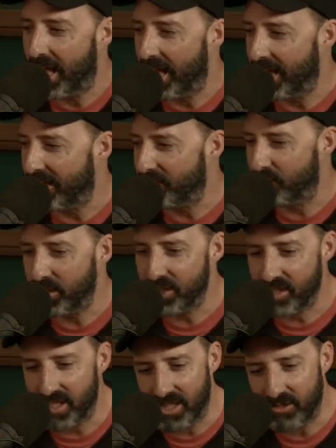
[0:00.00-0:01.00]
And we
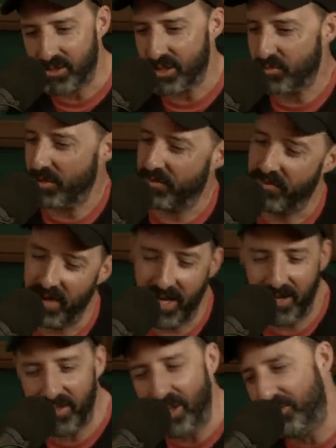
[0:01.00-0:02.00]
just there was just we
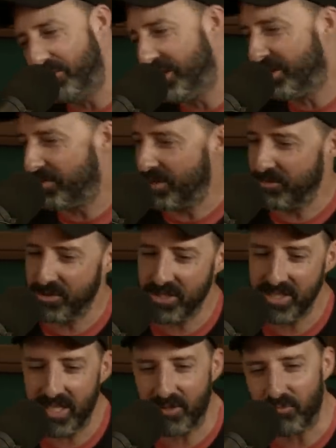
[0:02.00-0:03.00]
found that rhythm and it was
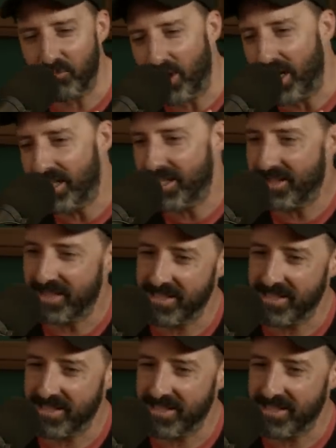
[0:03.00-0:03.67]
just like riding